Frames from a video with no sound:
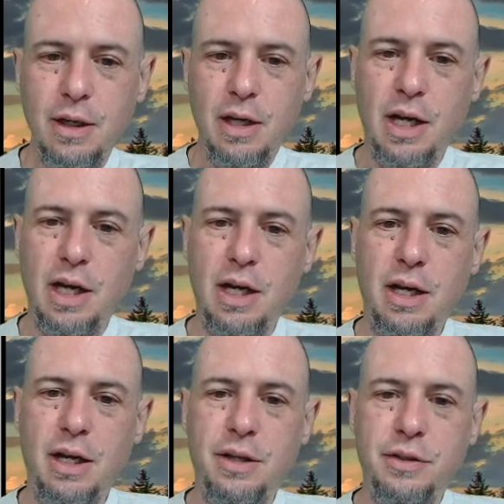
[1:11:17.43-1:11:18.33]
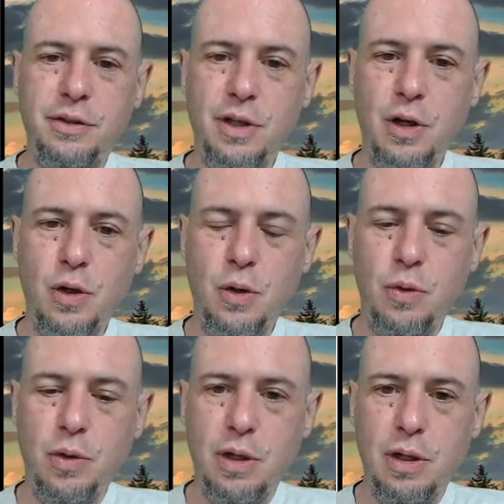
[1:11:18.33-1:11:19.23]
Uh,
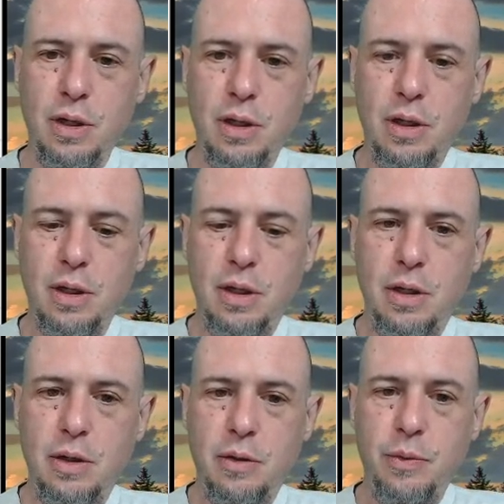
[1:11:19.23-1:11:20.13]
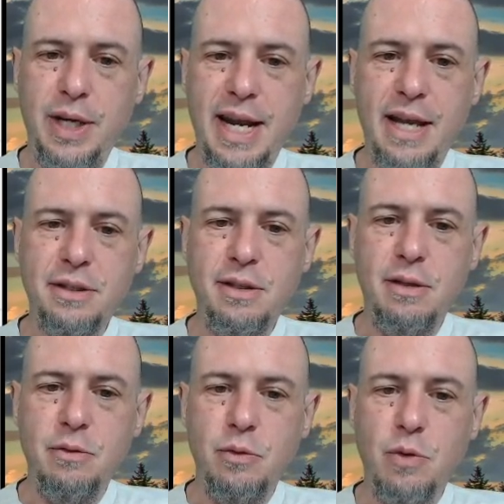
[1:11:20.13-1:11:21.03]
so we can ask,
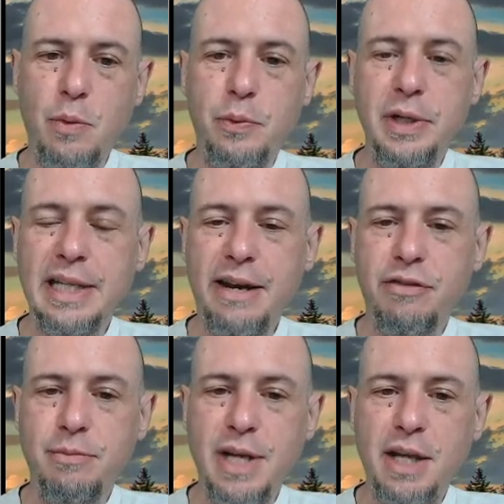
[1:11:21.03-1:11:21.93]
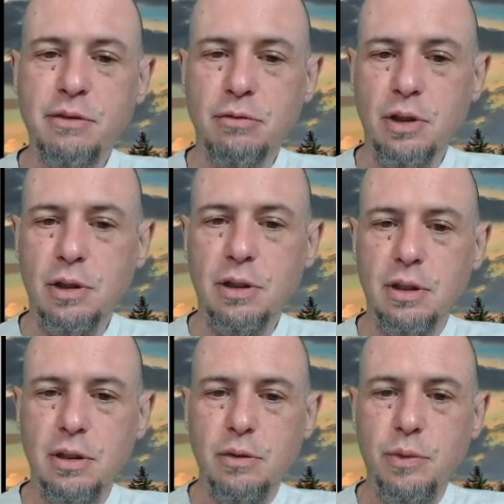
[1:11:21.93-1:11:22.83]
what would we like from Dice Roll?
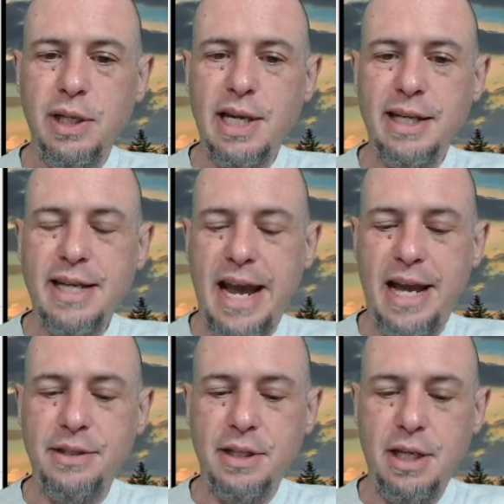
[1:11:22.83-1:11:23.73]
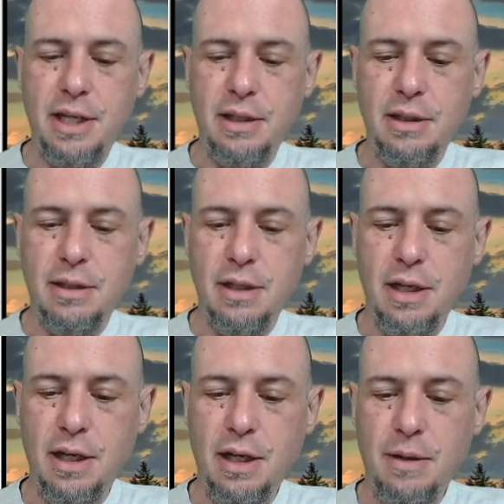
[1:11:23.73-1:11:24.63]
We'd like to ask it
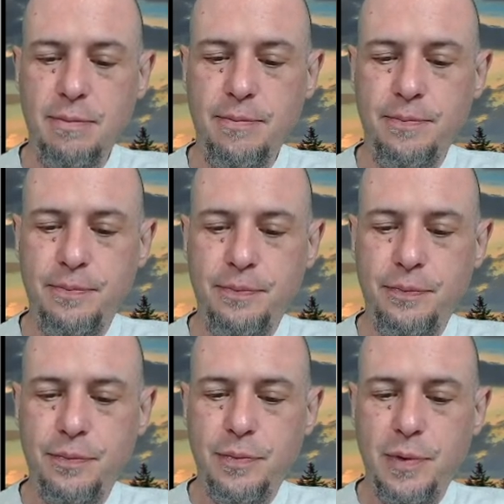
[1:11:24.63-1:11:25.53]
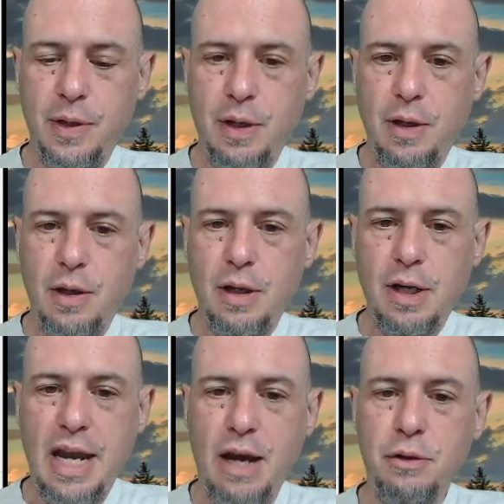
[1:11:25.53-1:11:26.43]
um,
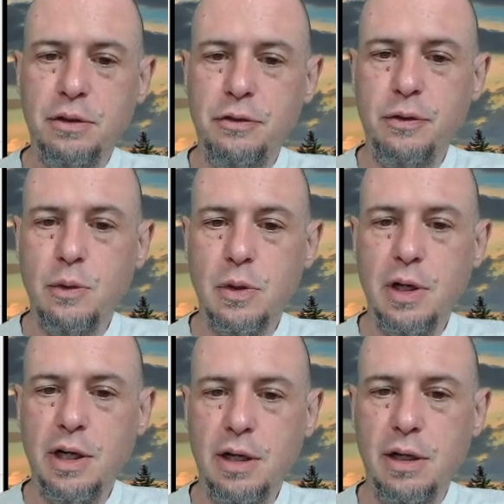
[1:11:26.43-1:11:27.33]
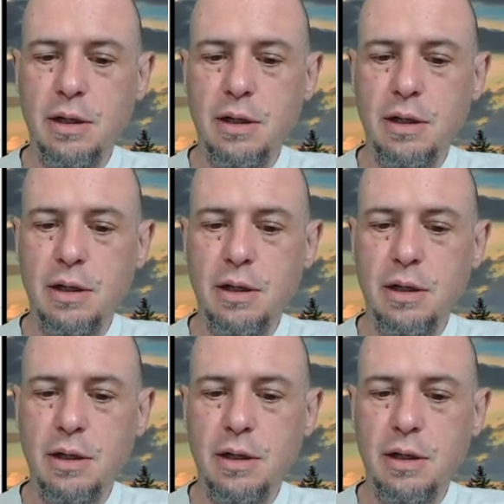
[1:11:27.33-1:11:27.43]
count for